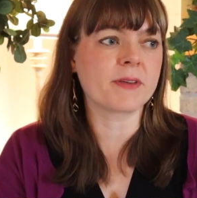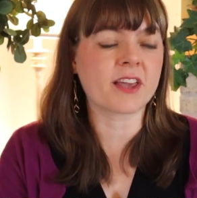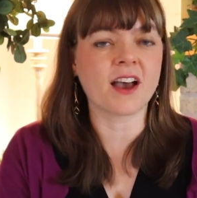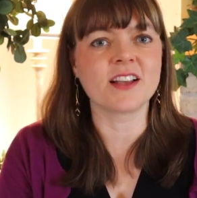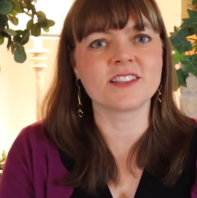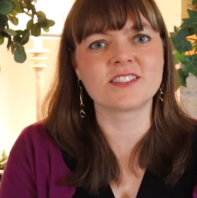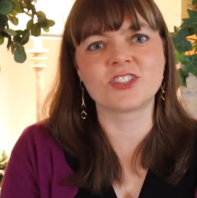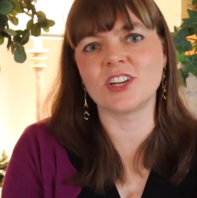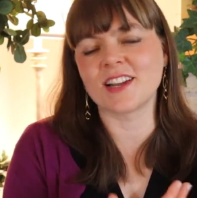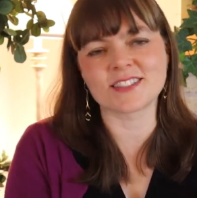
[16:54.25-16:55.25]
because
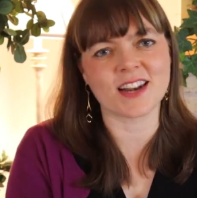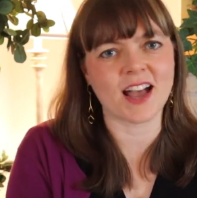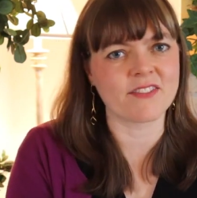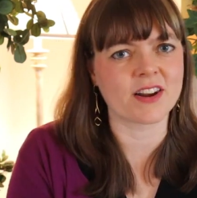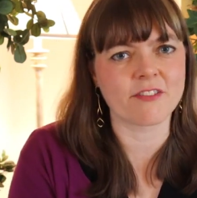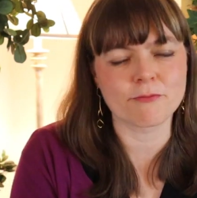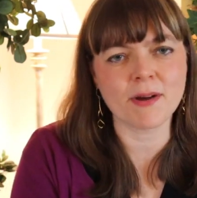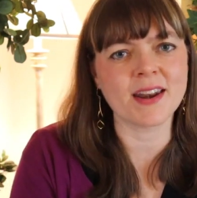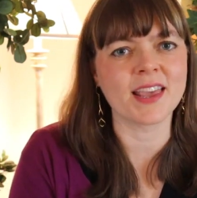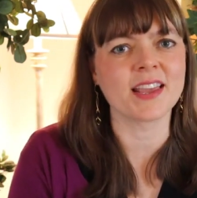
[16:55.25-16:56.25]
she doesn't have enough
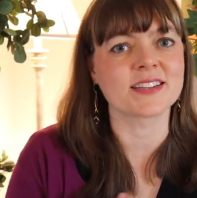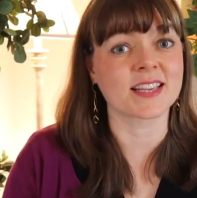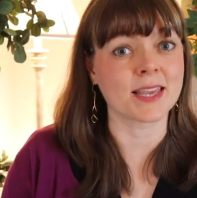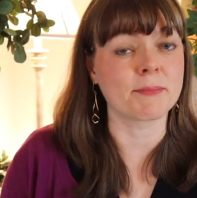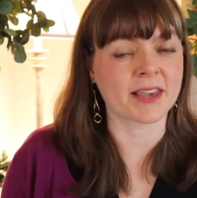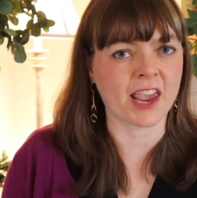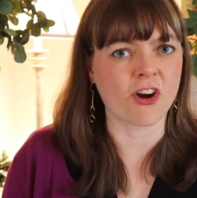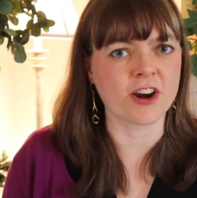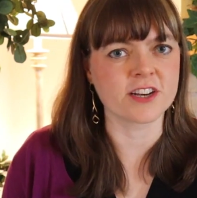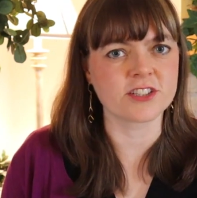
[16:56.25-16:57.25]
money to keep a
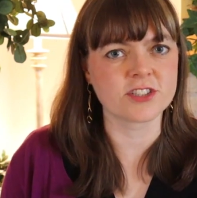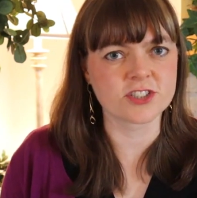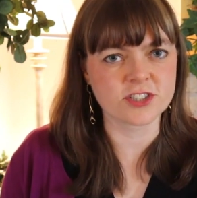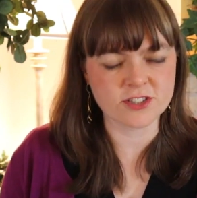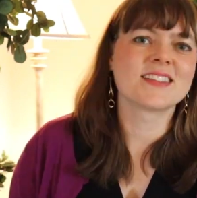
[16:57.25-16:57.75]
carriage.